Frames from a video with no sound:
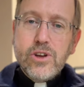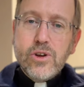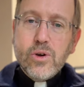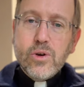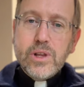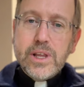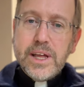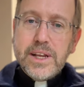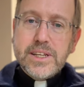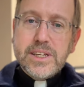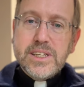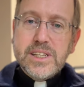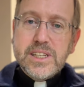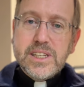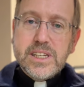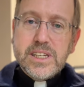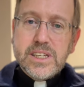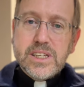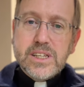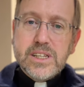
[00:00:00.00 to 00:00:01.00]
your Lenten
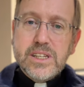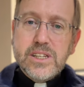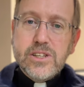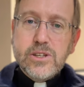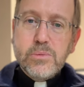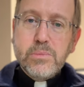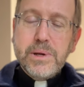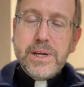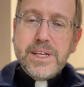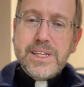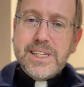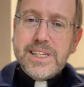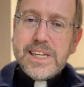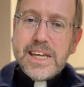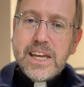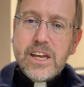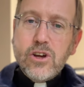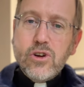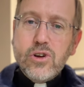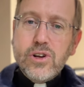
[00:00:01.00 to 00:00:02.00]
season to be
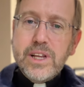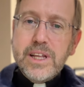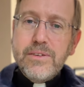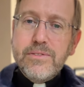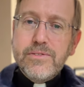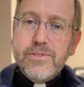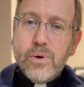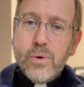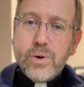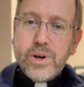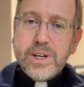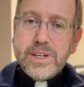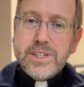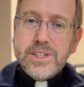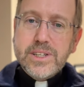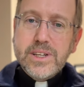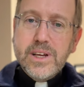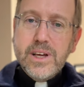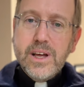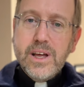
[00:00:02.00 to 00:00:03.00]
singularly
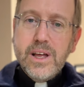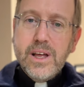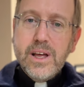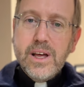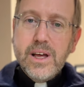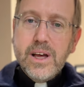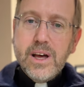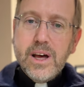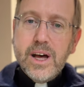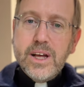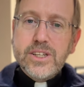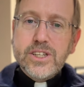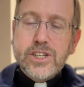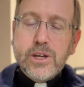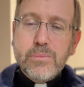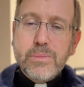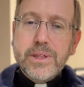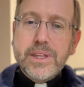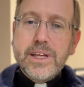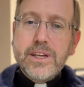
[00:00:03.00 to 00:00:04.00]
focused on
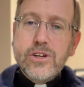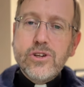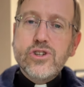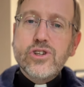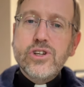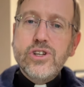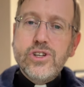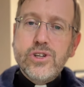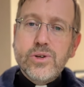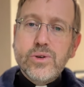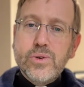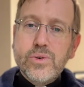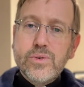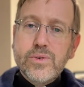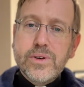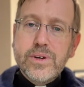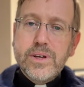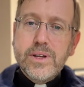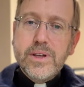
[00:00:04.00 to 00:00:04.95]
something that you should do